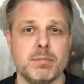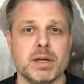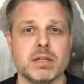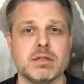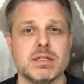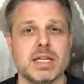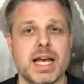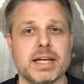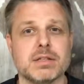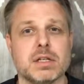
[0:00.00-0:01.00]
because his
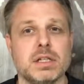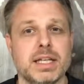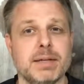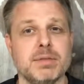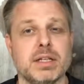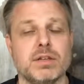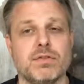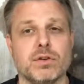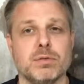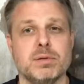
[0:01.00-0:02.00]
ex claimed that he
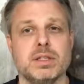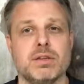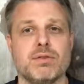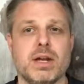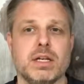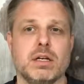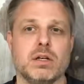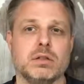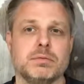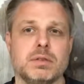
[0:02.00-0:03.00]
verbally threatened
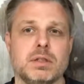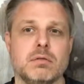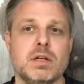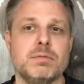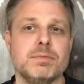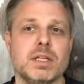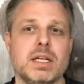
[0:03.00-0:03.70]
her. Well,